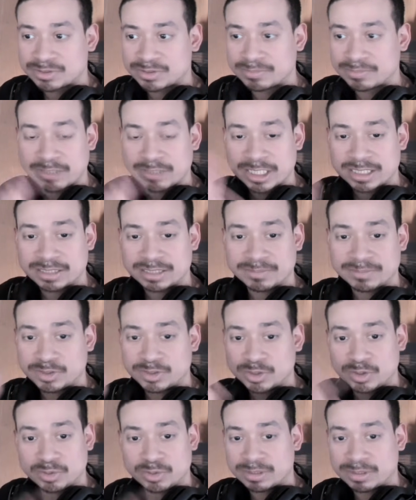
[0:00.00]
Some random
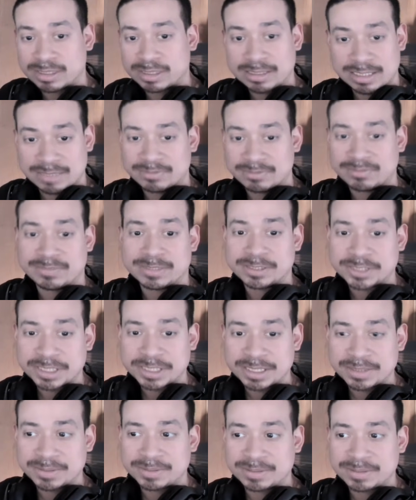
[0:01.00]
dude went live on my
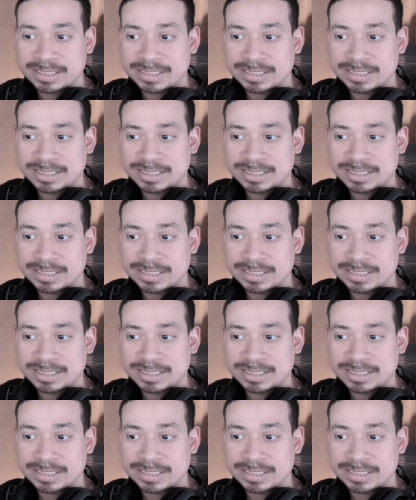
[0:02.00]
channel,